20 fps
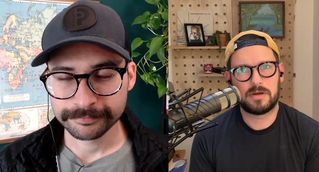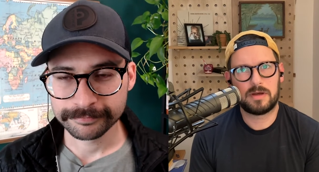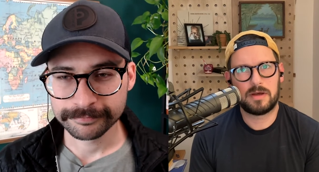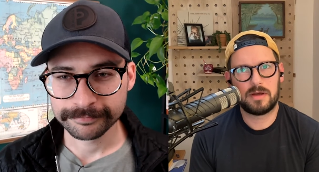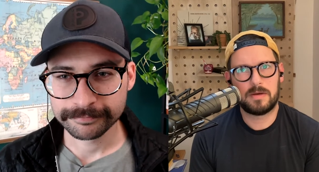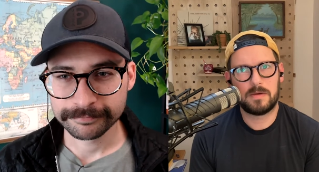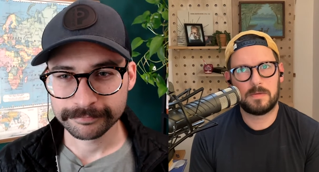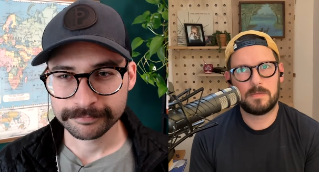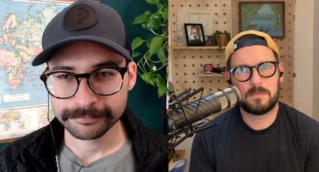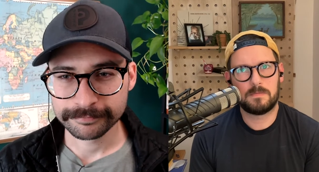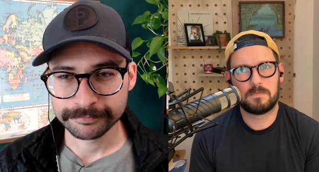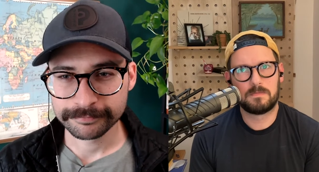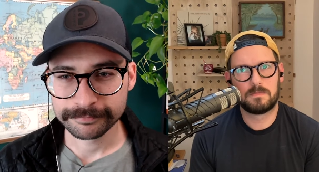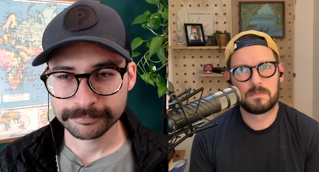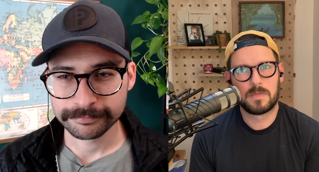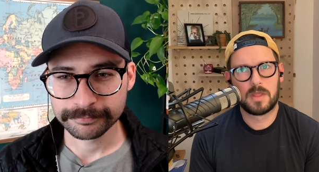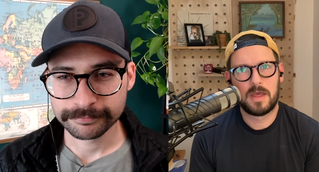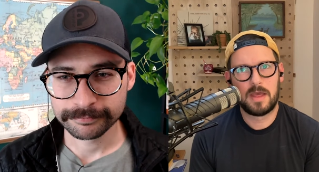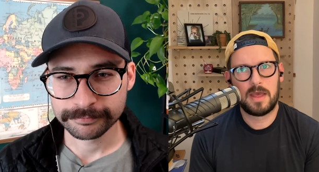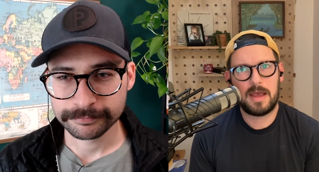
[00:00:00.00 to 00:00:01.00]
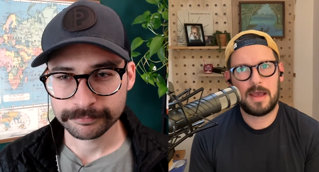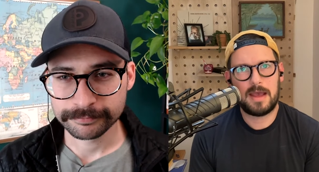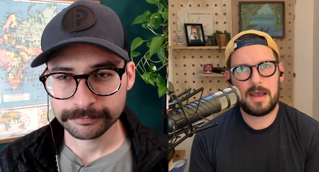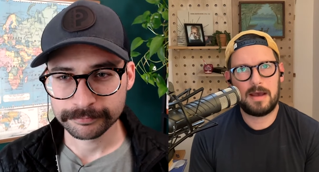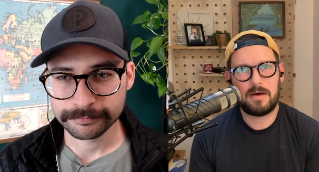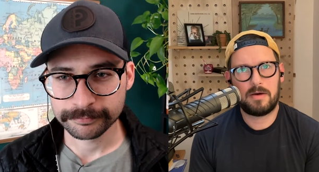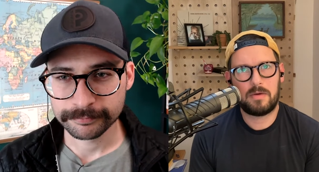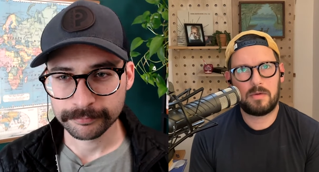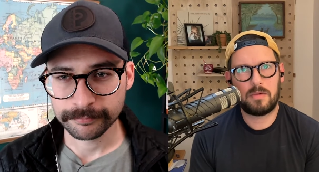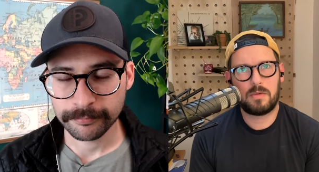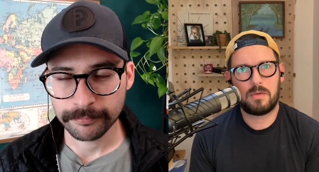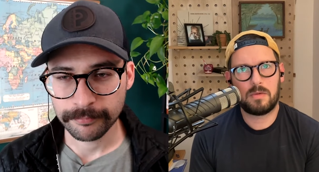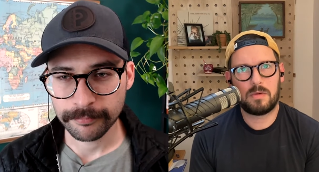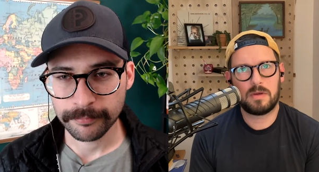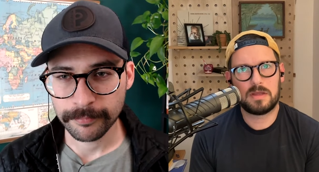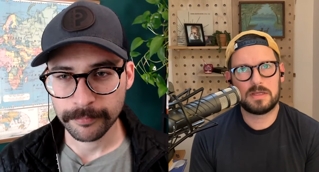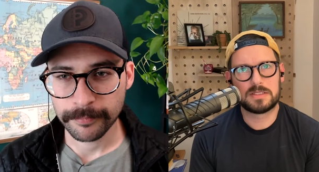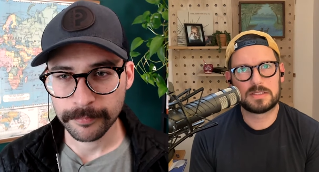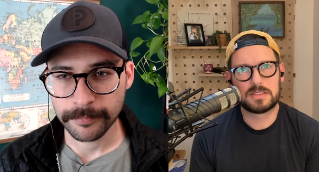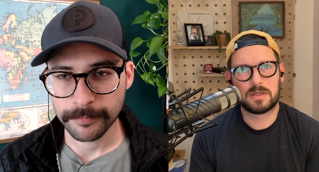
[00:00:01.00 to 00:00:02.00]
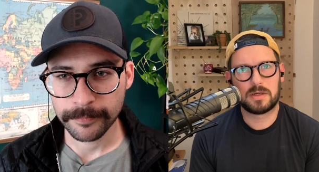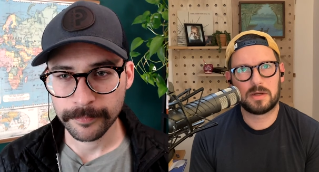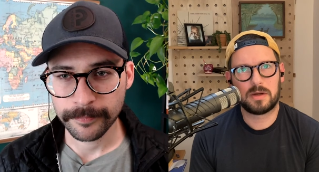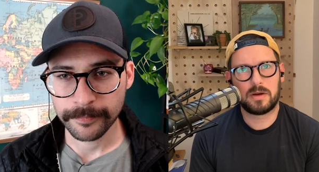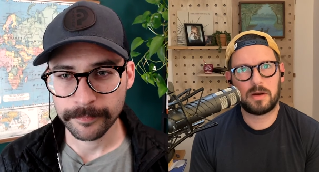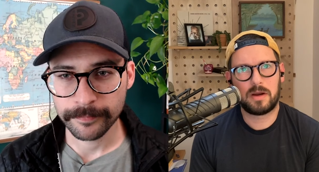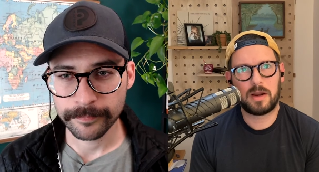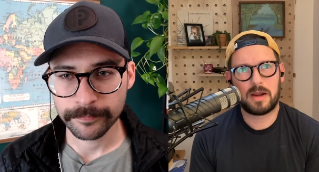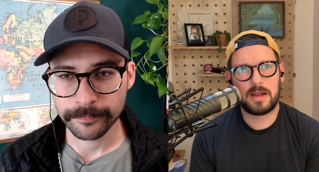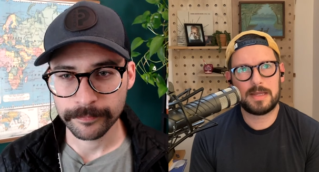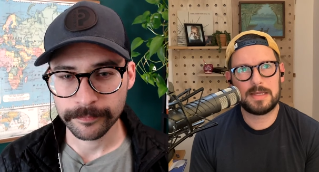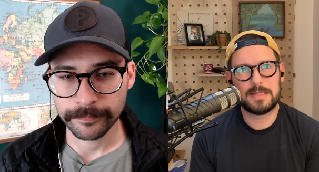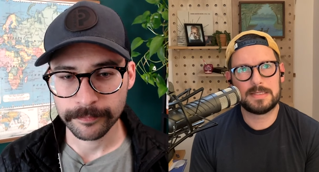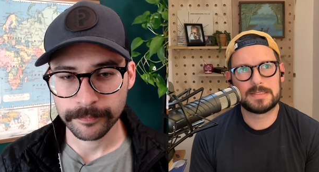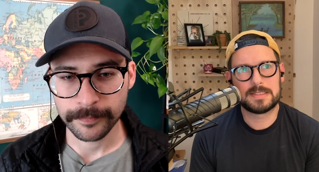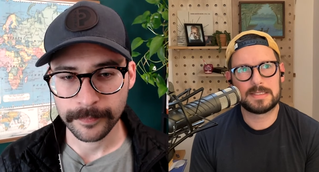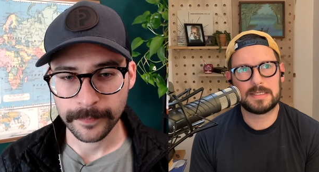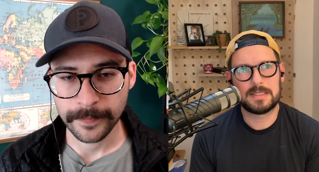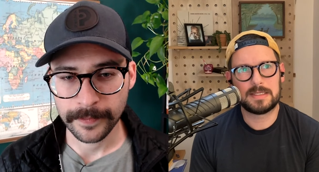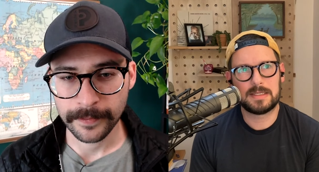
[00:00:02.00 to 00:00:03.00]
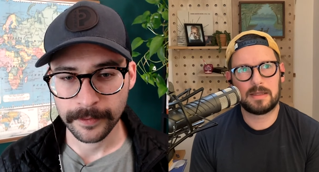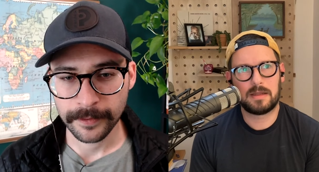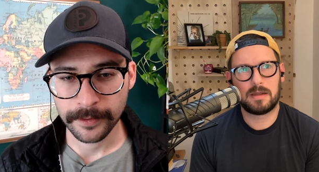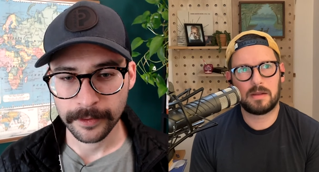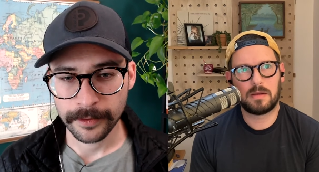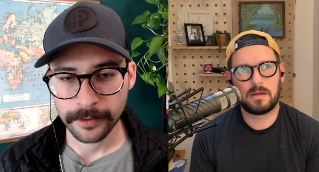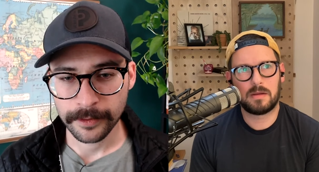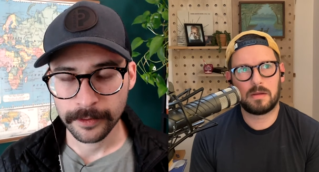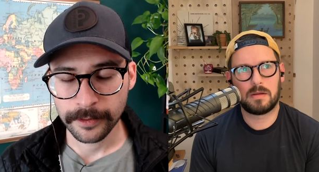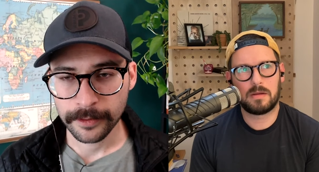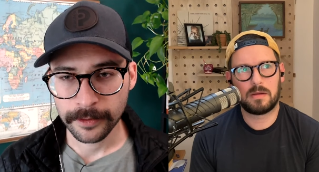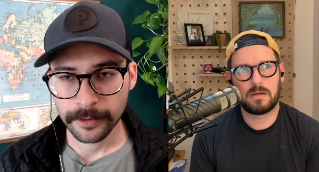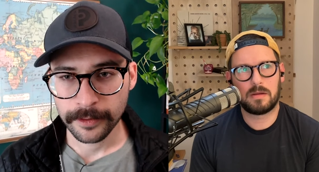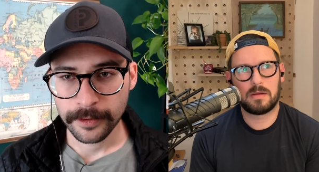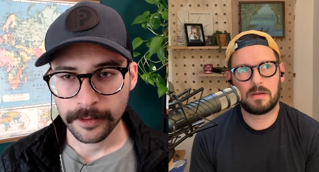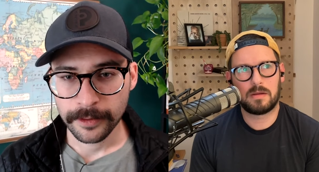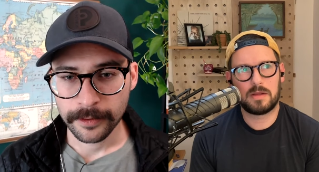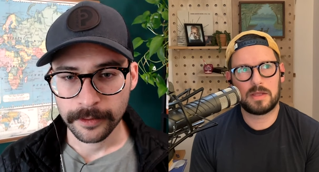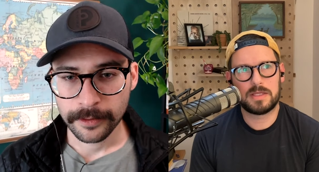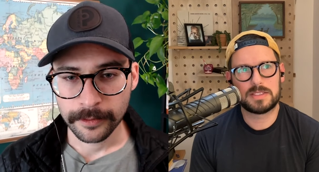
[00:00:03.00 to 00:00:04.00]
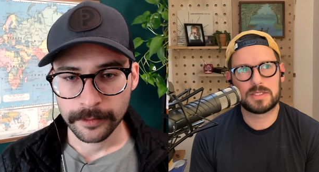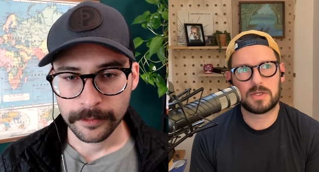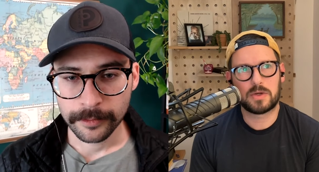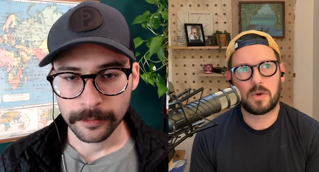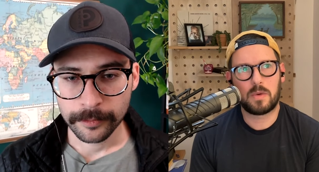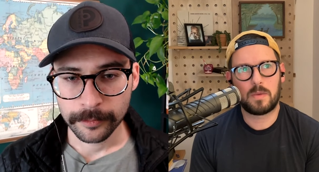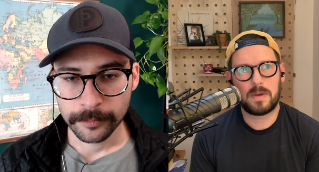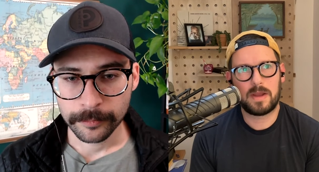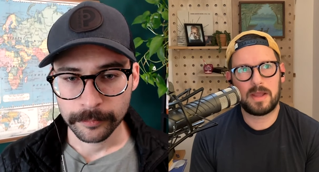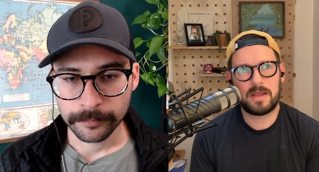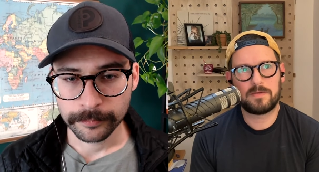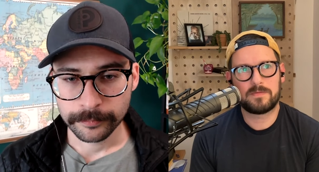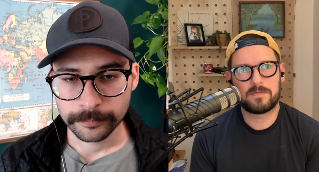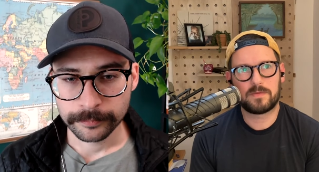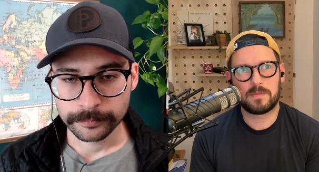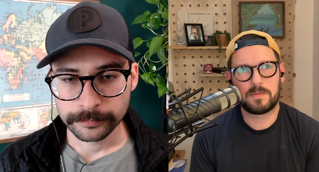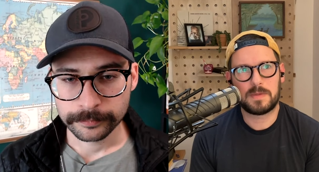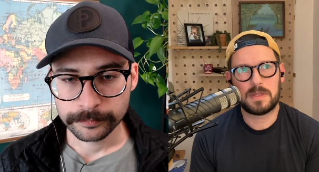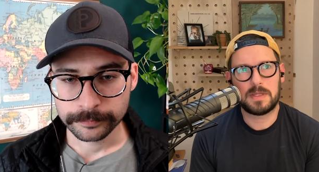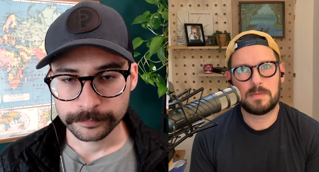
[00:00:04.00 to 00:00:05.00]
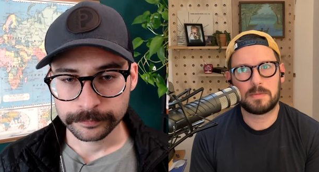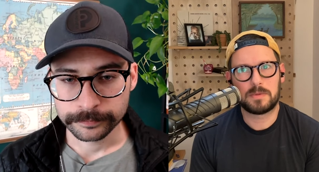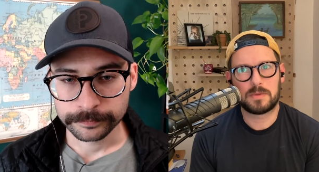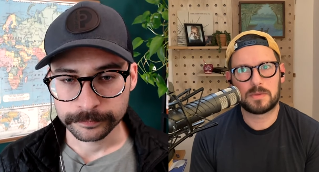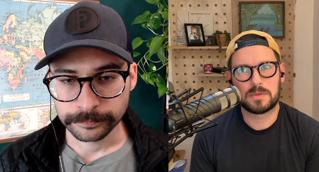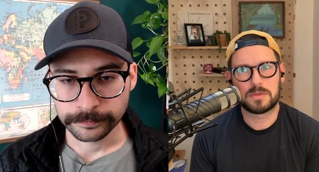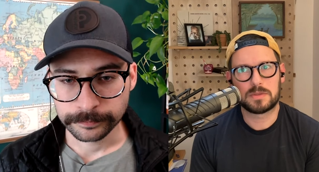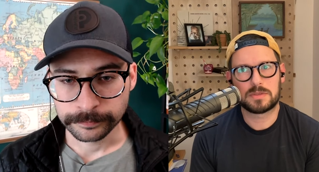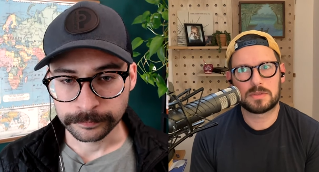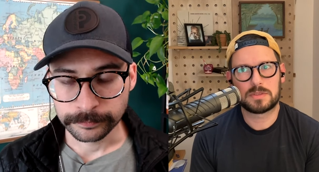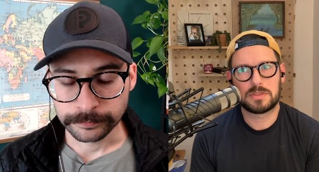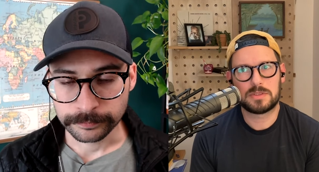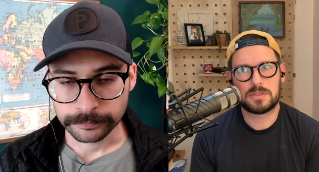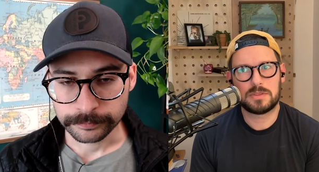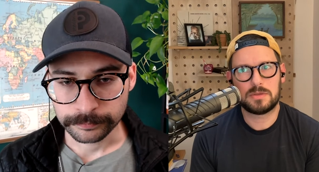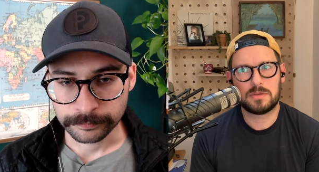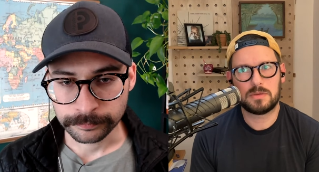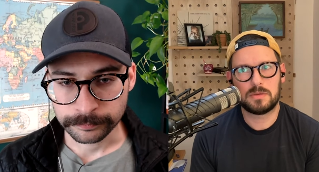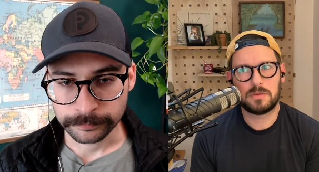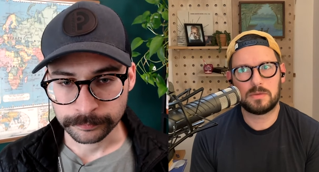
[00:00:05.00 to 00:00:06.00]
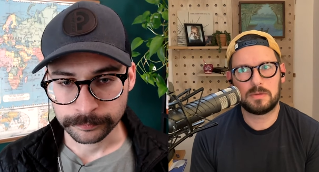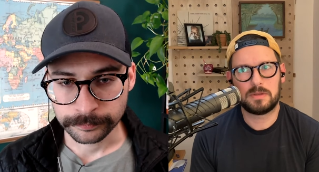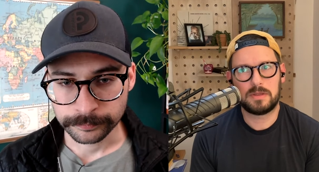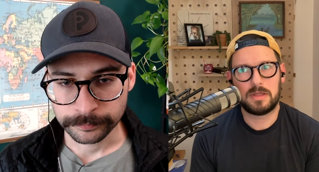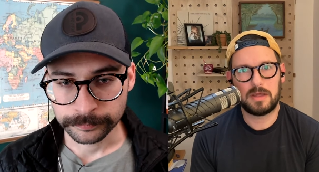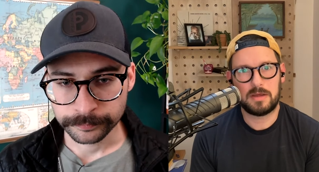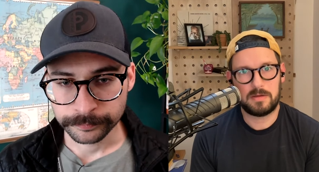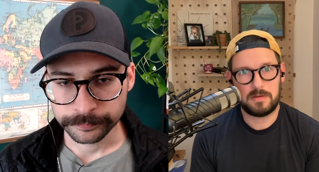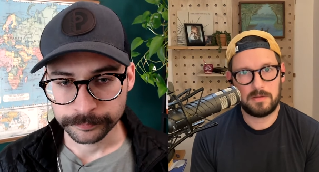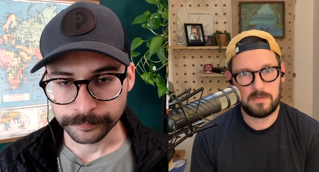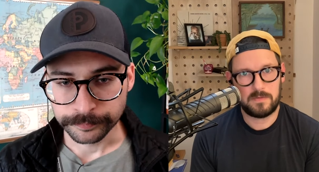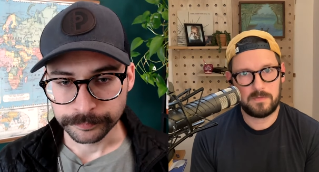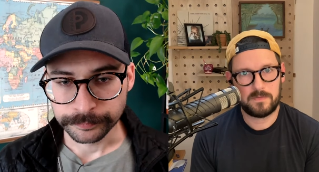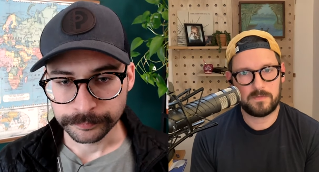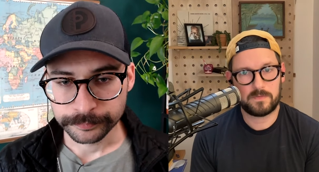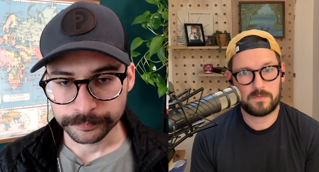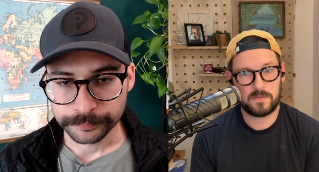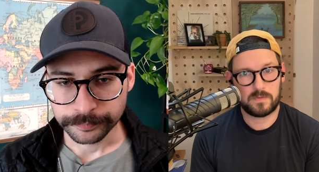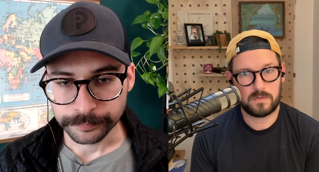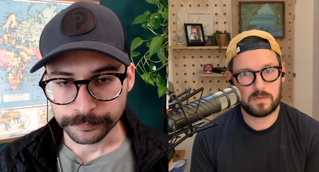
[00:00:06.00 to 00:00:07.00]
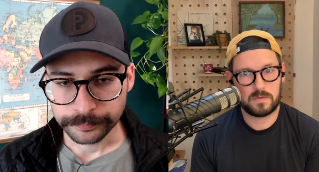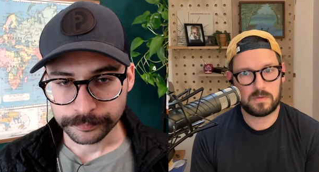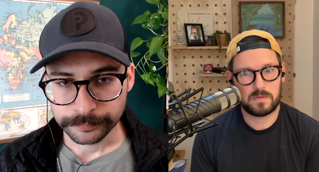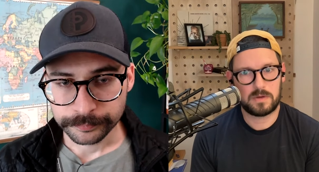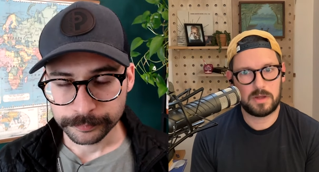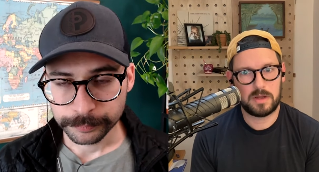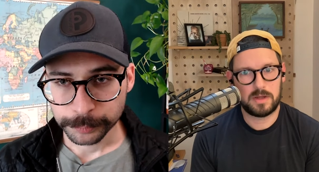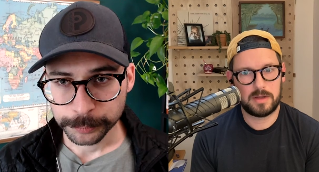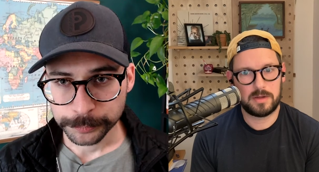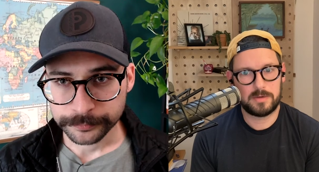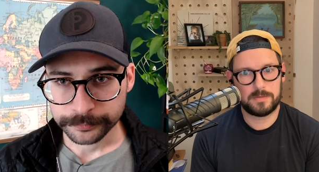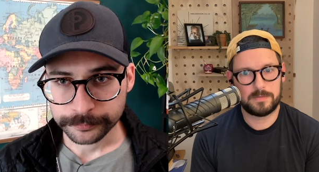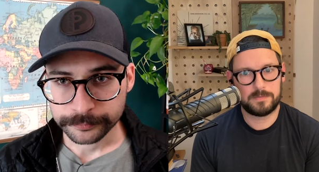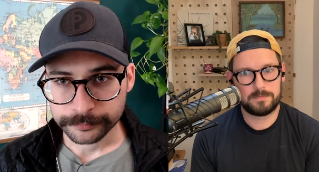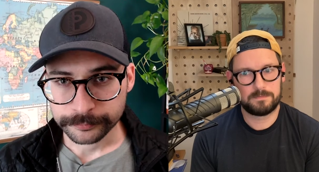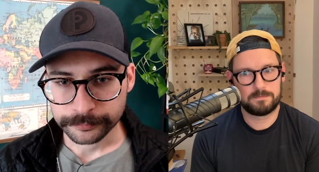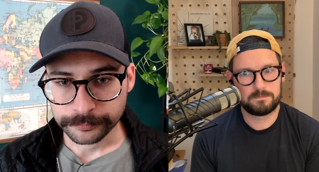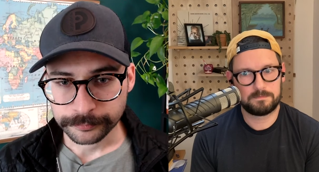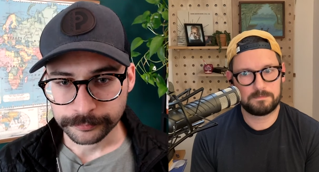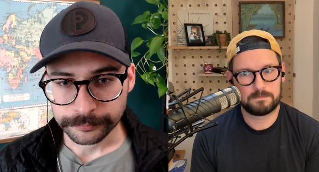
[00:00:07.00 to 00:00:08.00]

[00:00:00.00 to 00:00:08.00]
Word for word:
Speaker 1: Um, how is there is it is there a way for people to give um